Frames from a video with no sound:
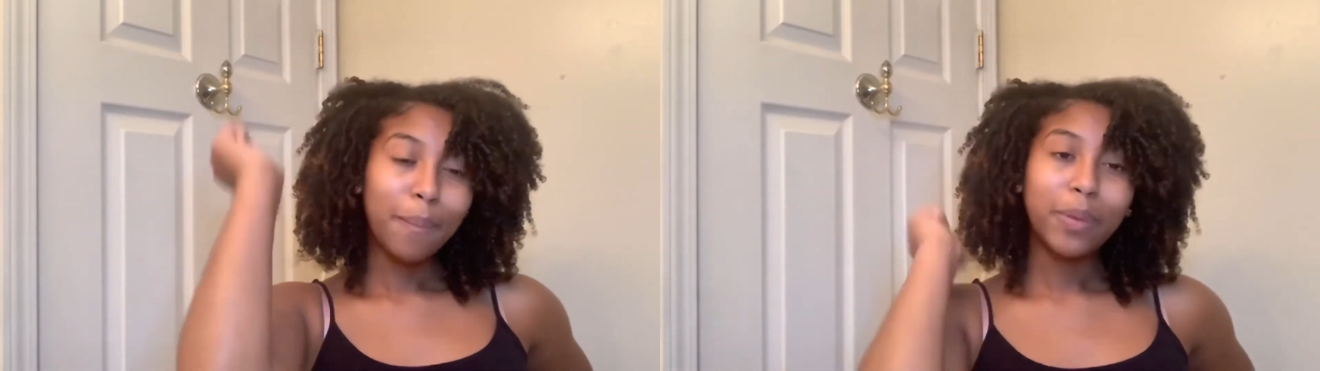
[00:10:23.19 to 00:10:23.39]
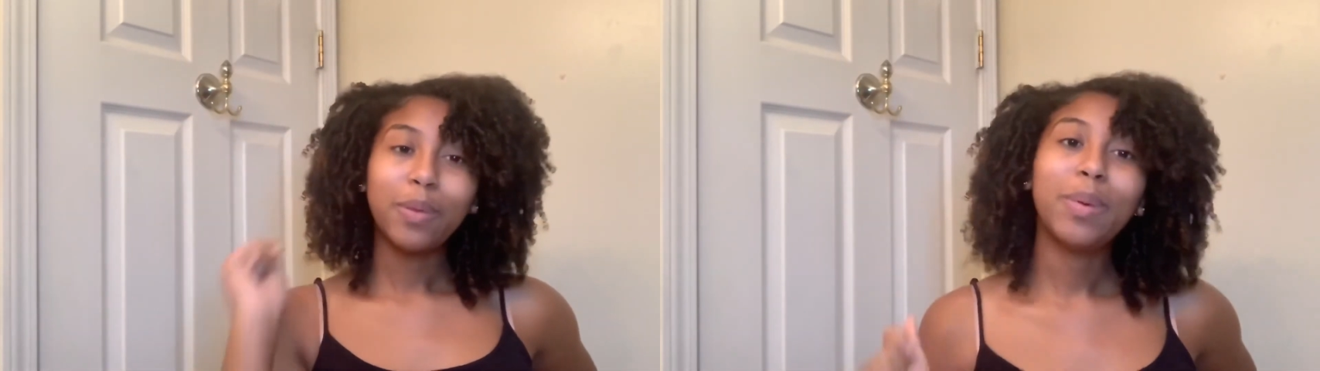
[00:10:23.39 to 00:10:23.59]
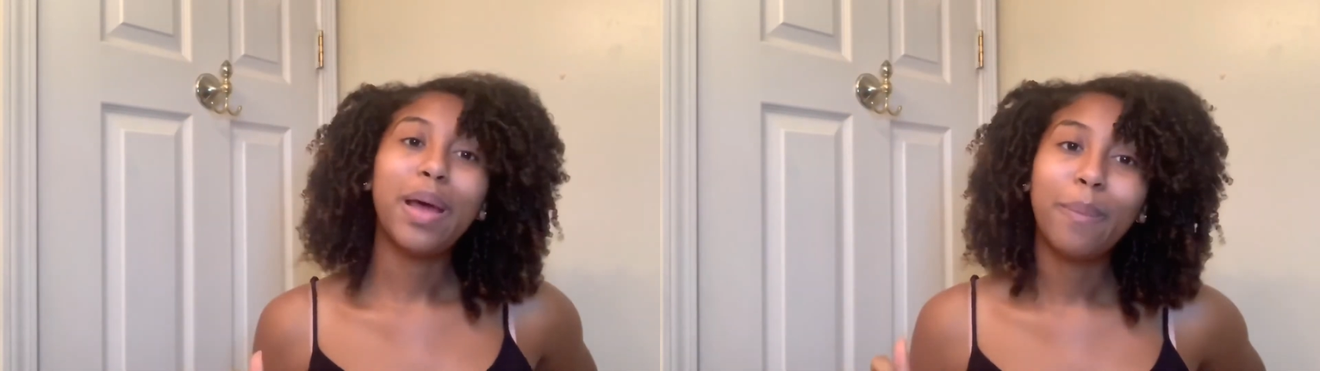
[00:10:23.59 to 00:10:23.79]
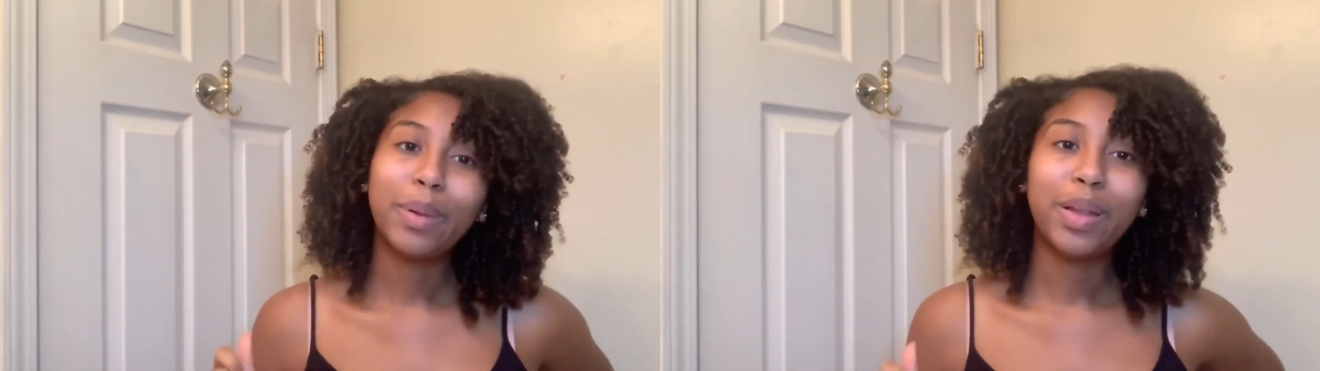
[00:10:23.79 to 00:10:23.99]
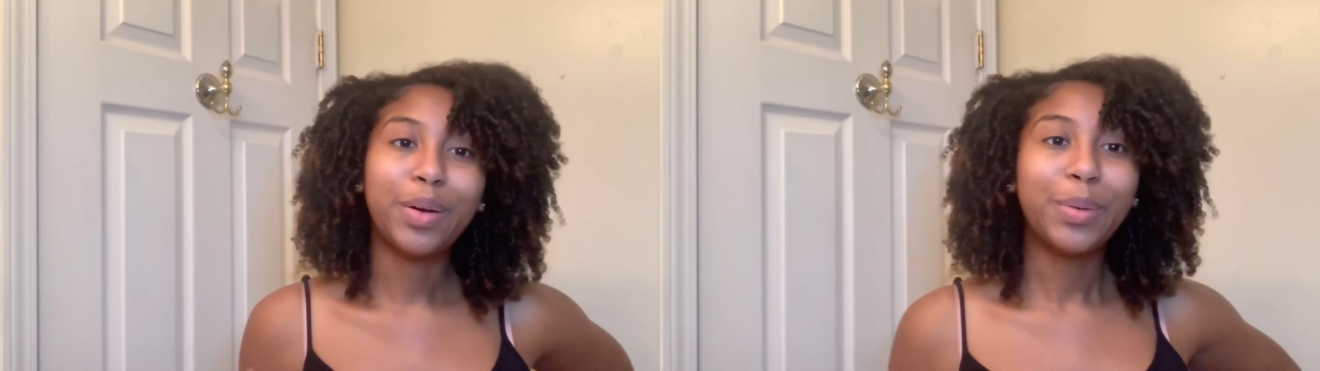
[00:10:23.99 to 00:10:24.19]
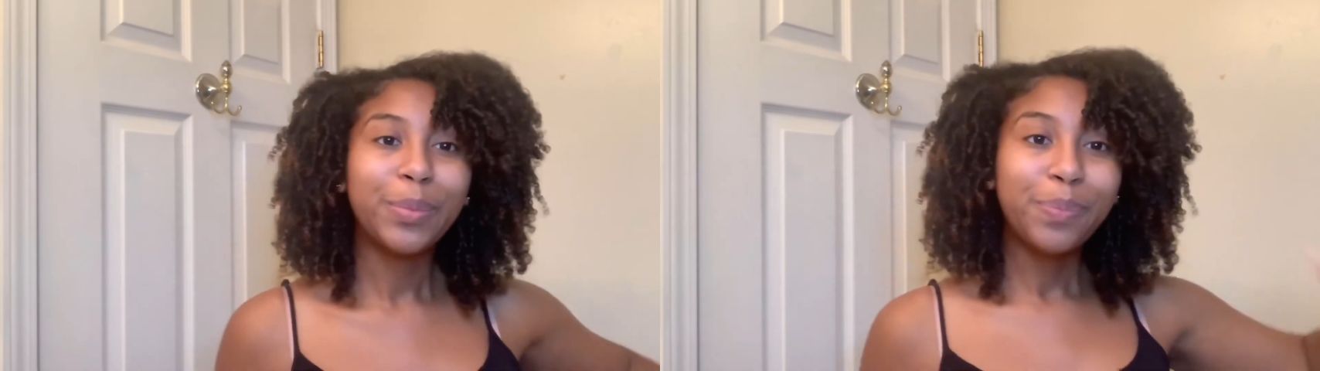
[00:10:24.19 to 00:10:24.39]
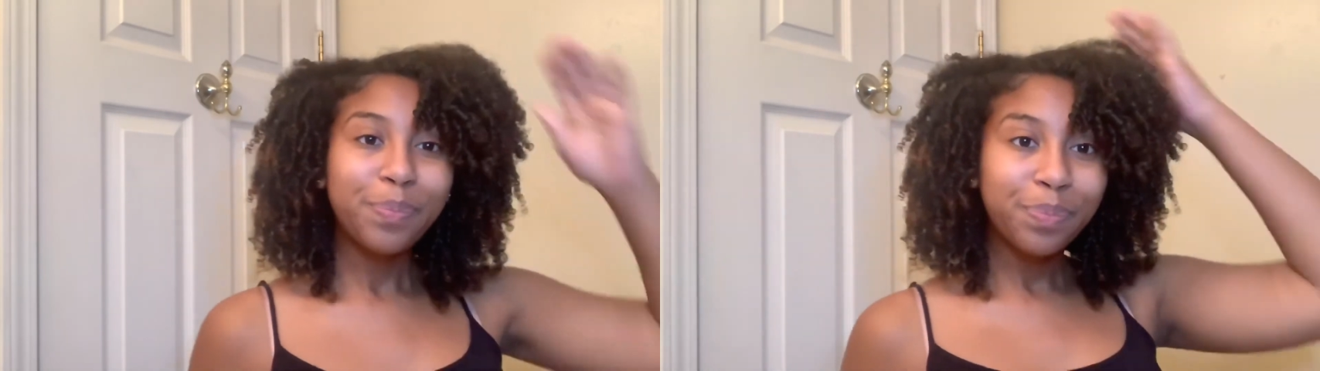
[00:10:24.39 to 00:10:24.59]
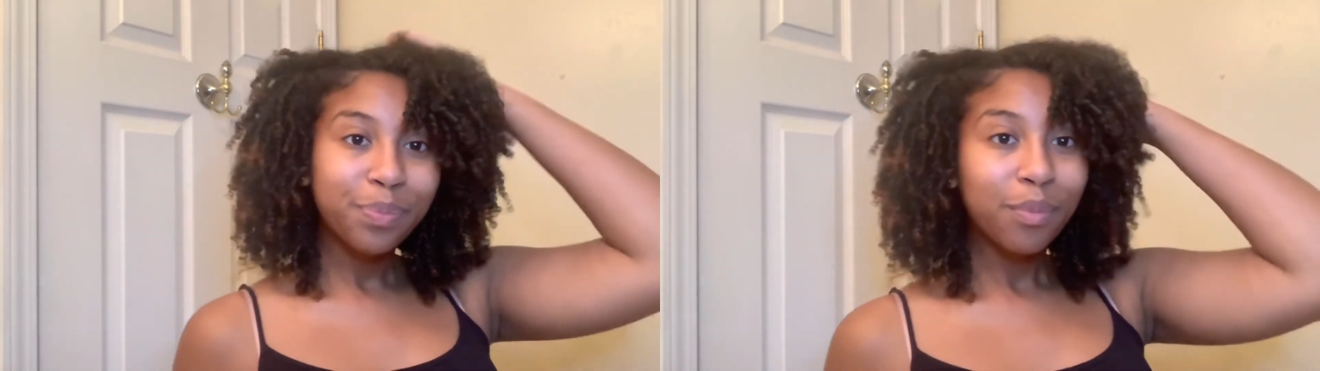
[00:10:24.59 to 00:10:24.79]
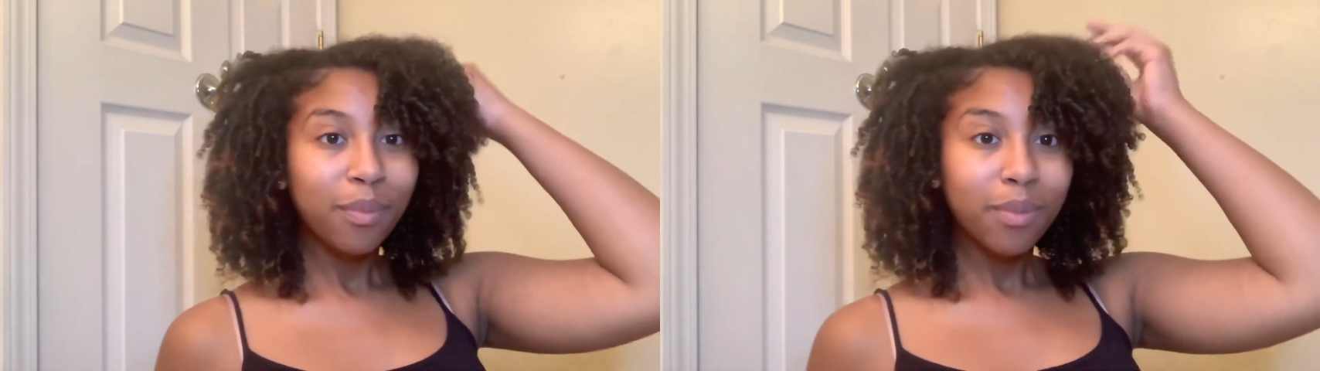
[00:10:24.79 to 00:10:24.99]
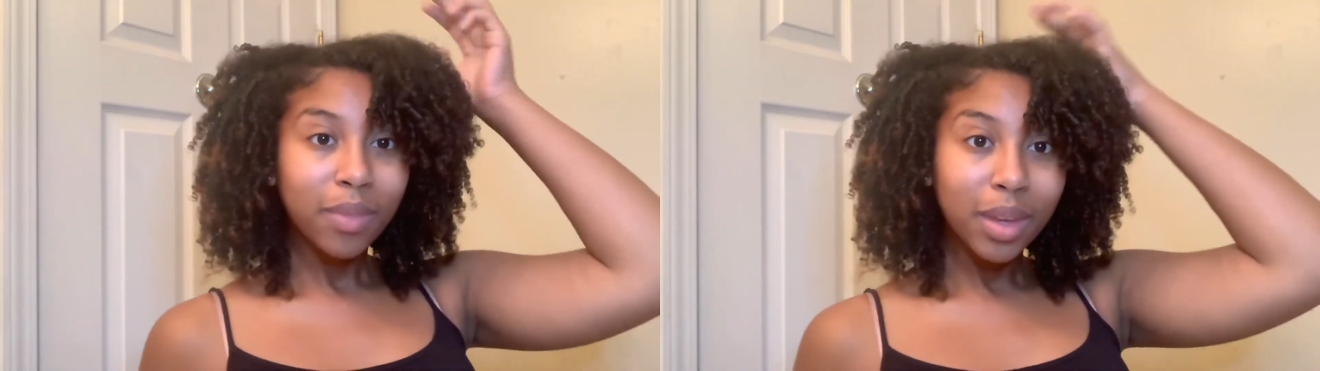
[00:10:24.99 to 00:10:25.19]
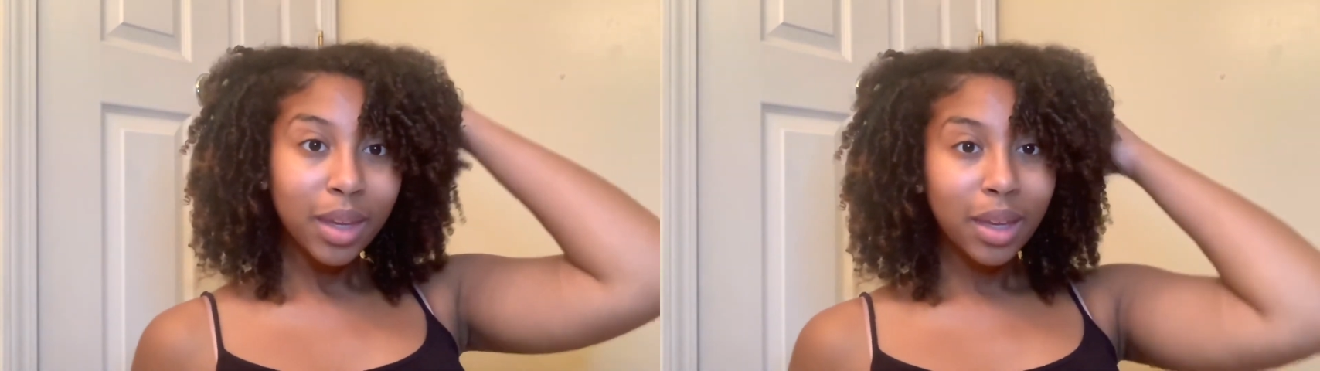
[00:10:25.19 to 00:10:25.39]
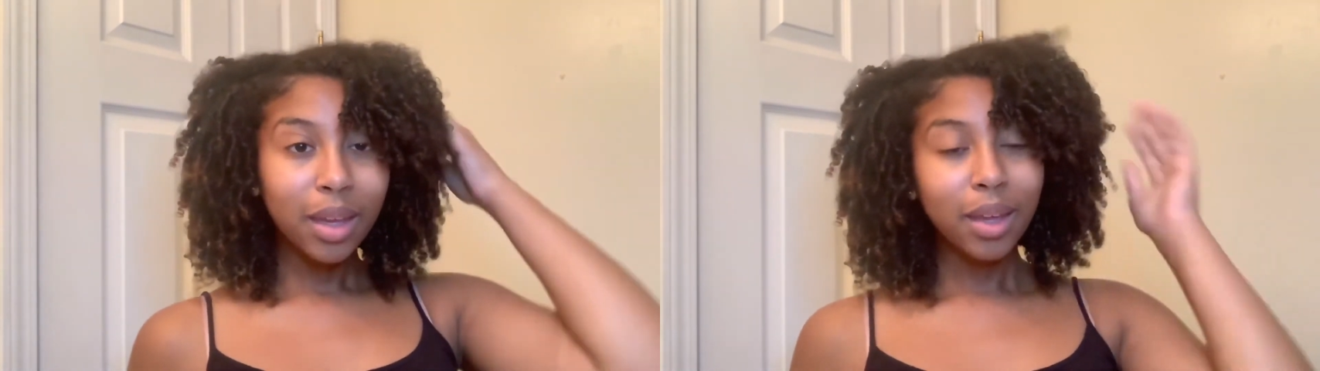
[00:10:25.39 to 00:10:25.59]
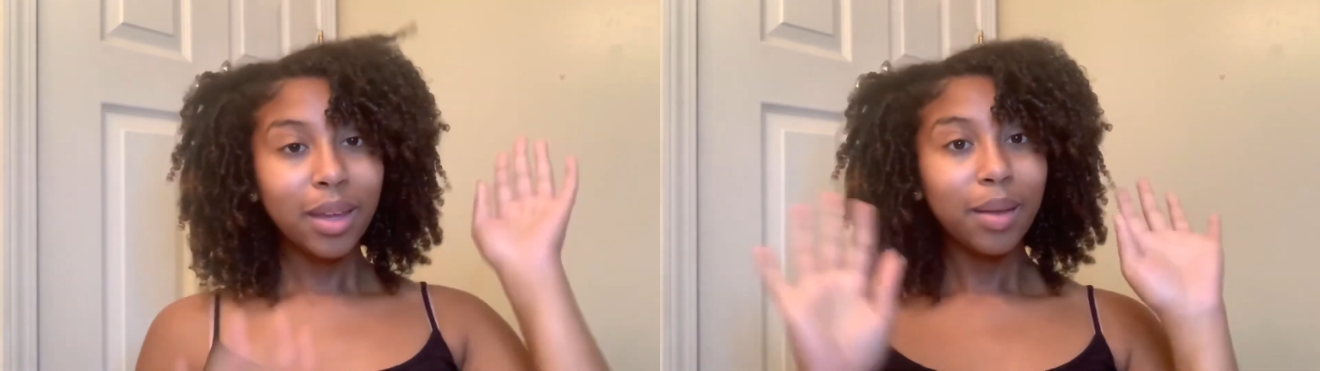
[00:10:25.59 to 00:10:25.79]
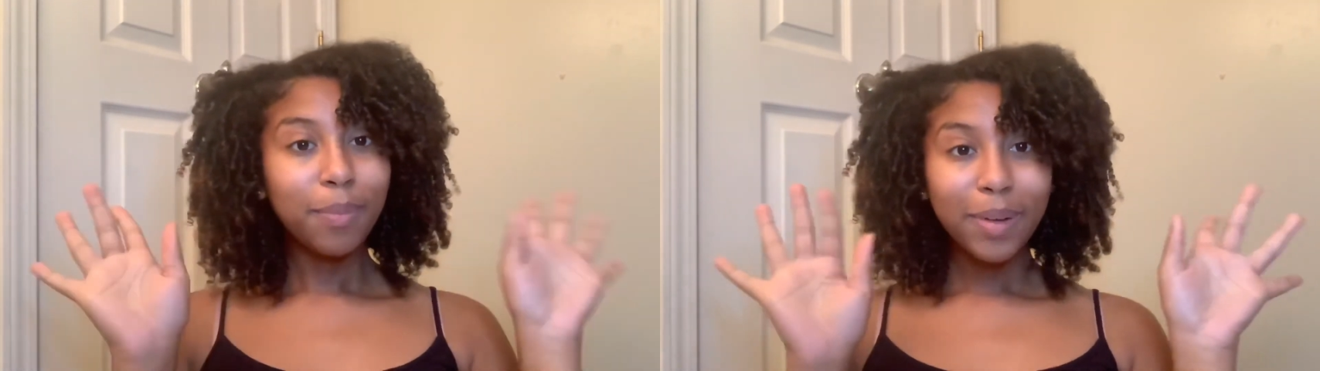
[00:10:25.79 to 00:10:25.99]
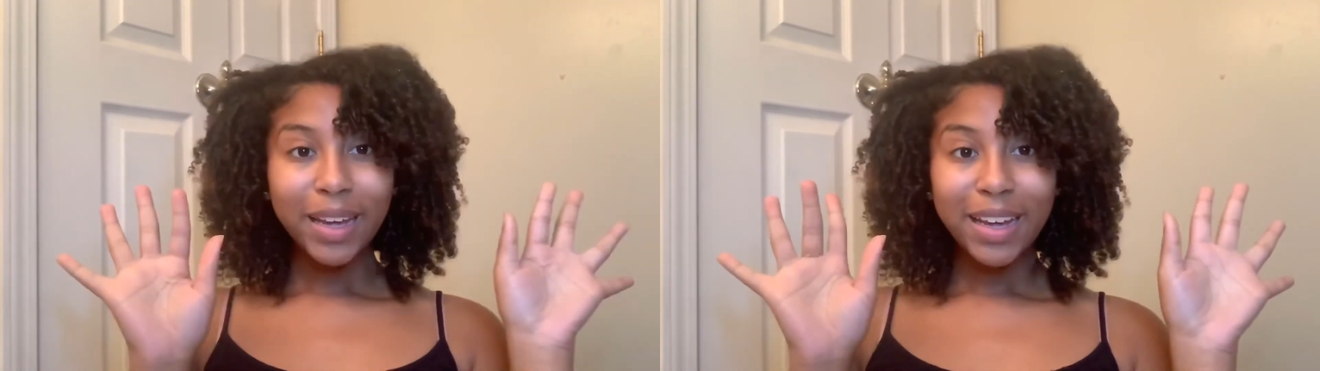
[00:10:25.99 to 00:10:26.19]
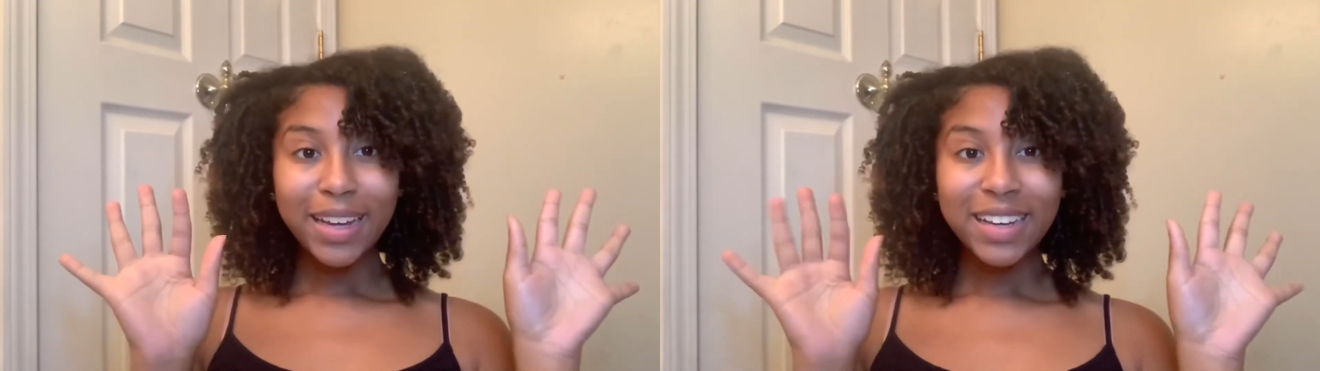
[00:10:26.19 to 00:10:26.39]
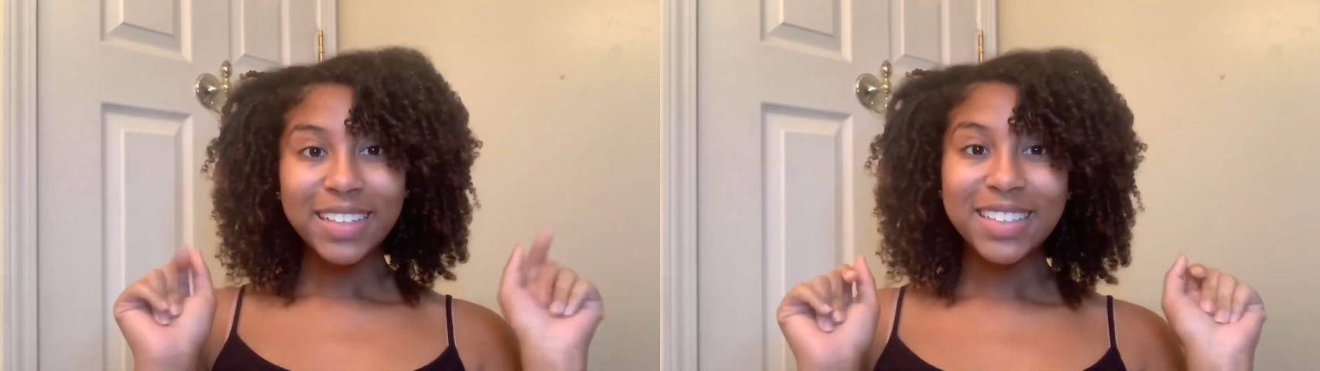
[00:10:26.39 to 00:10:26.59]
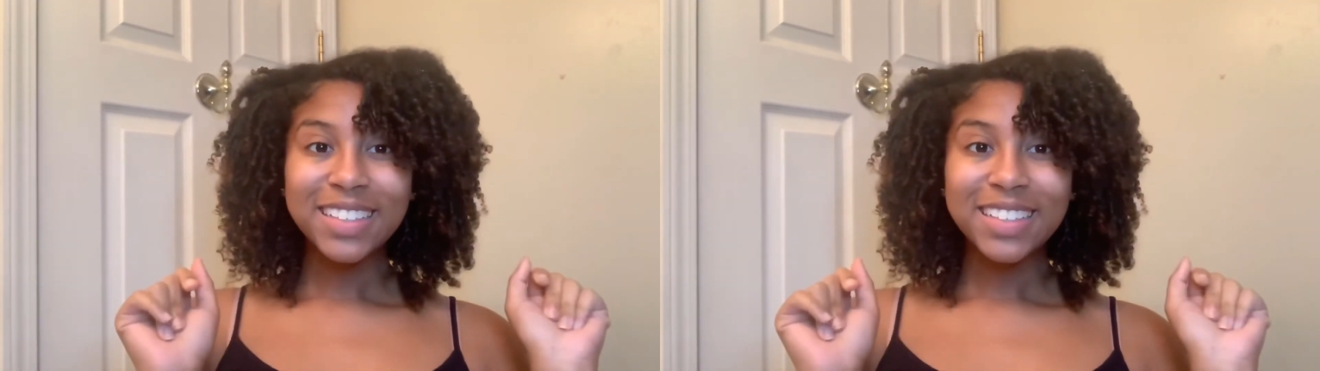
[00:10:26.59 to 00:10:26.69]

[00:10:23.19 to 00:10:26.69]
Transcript: down below. Bye guys.